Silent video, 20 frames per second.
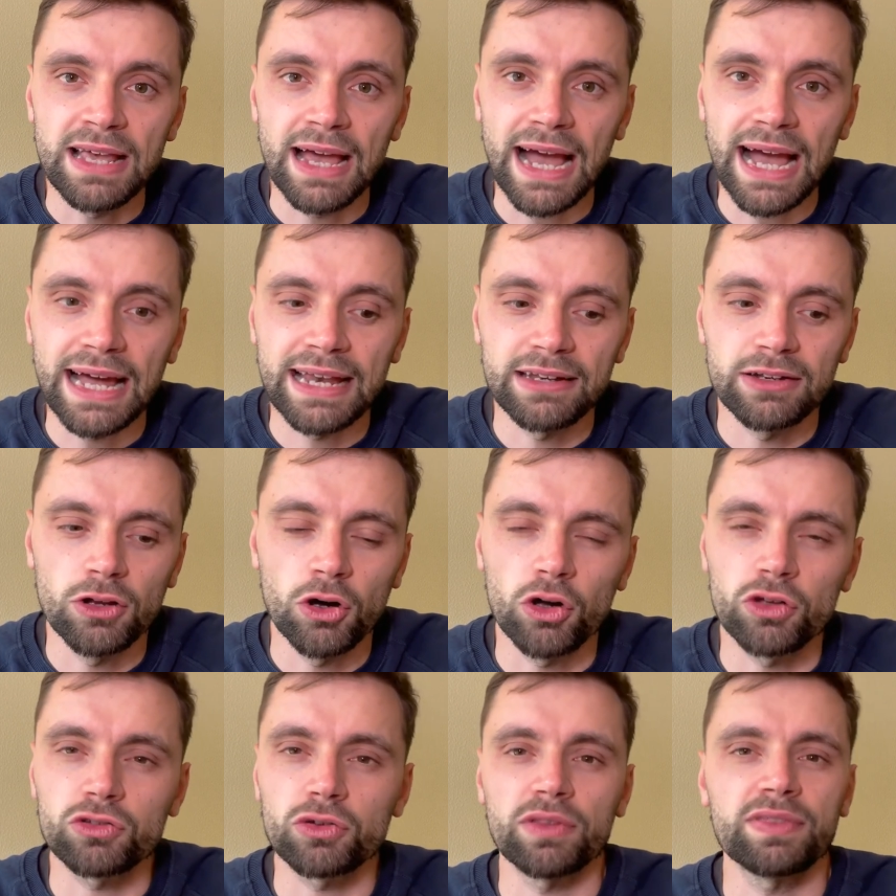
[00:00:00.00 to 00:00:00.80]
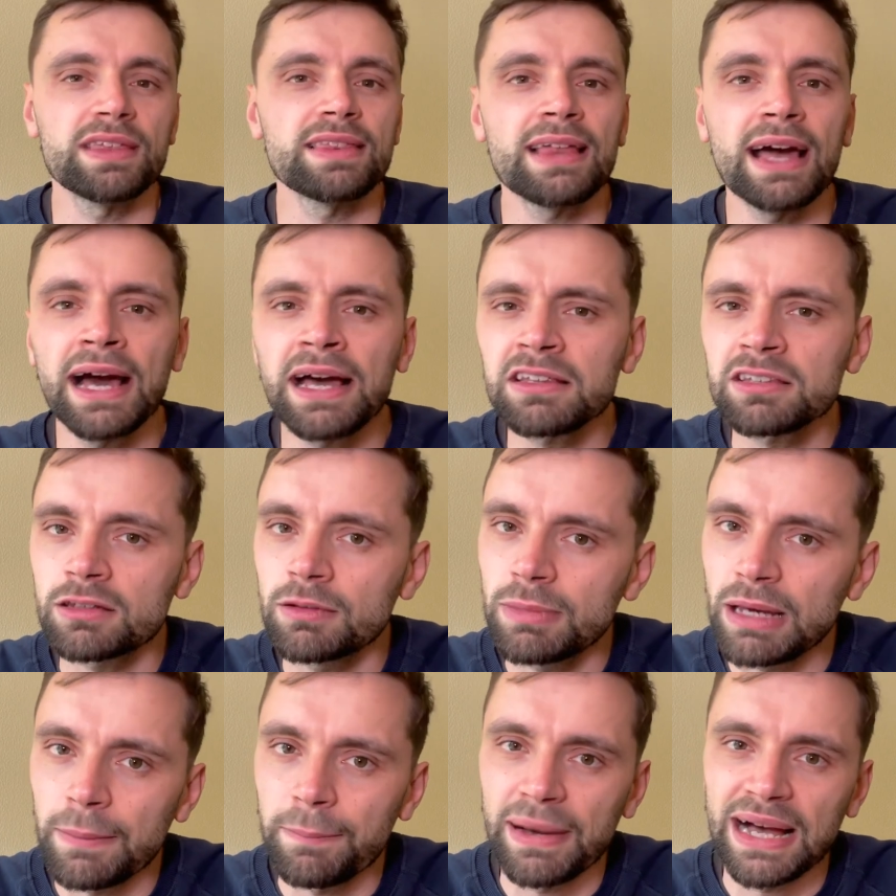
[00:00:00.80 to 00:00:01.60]
and not. So I think there has to
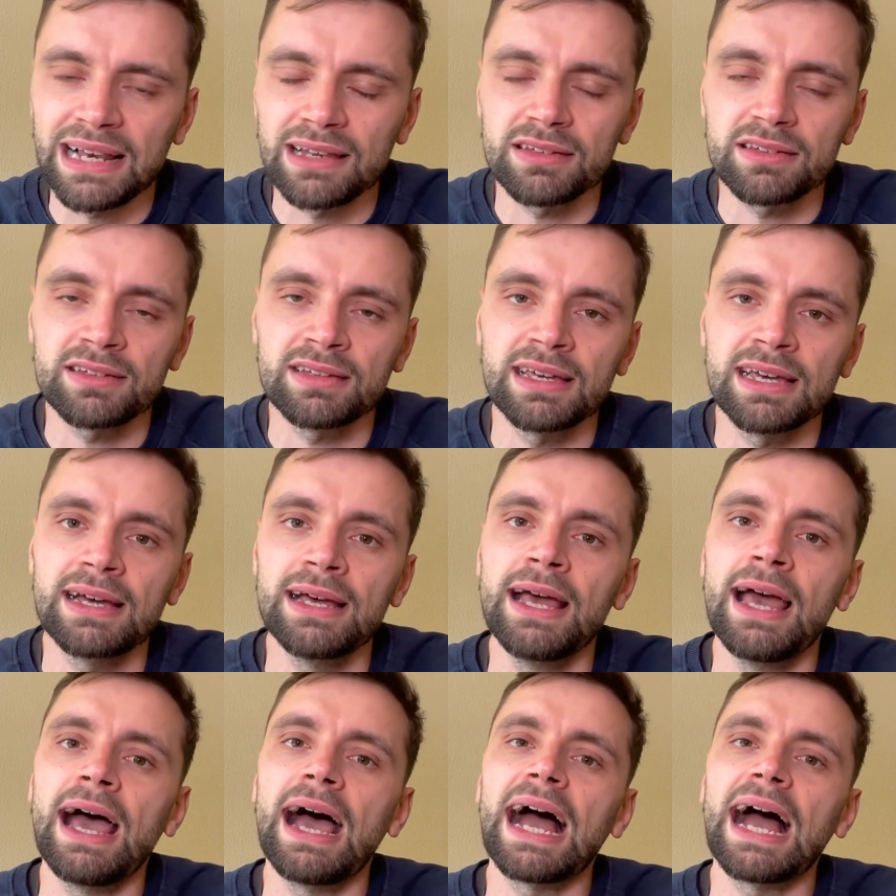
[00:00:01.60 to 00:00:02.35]
be a balance here.